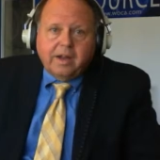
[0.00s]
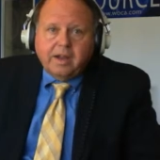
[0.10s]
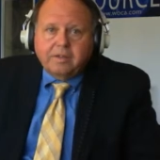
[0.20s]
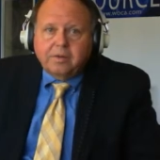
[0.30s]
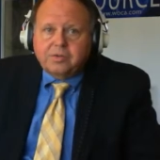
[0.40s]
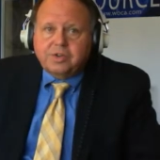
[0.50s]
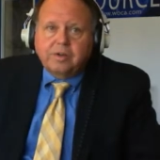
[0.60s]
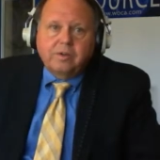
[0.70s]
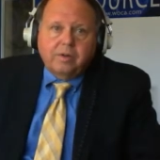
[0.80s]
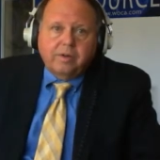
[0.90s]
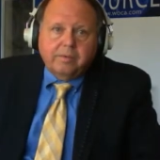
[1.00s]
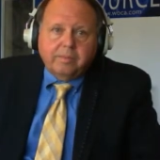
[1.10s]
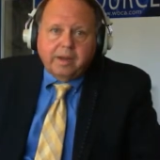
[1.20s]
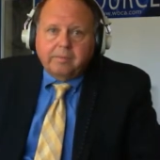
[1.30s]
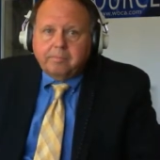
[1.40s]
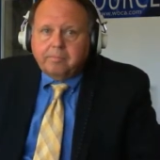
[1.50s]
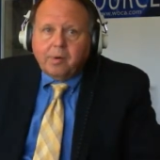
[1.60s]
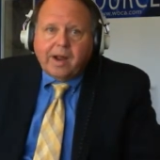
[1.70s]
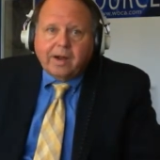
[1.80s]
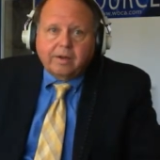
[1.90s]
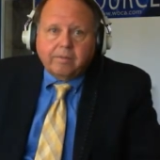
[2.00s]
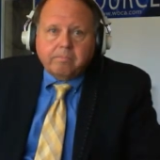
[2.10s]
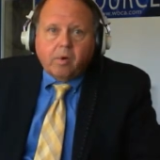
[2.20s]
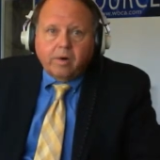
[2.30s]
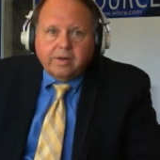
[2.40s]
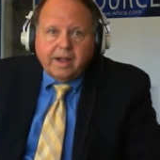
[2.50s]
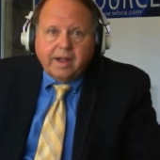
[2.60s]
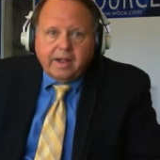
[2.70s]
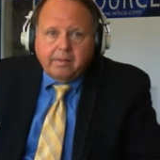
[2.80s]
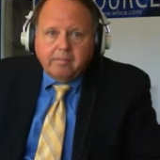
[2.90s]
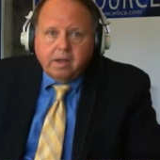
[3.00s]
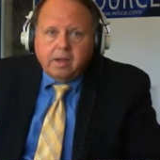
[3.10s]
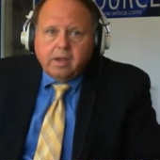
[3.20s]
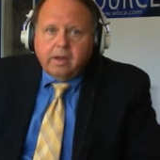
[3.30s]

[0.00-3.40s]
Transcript: to hang out their shingle and, and practice part time.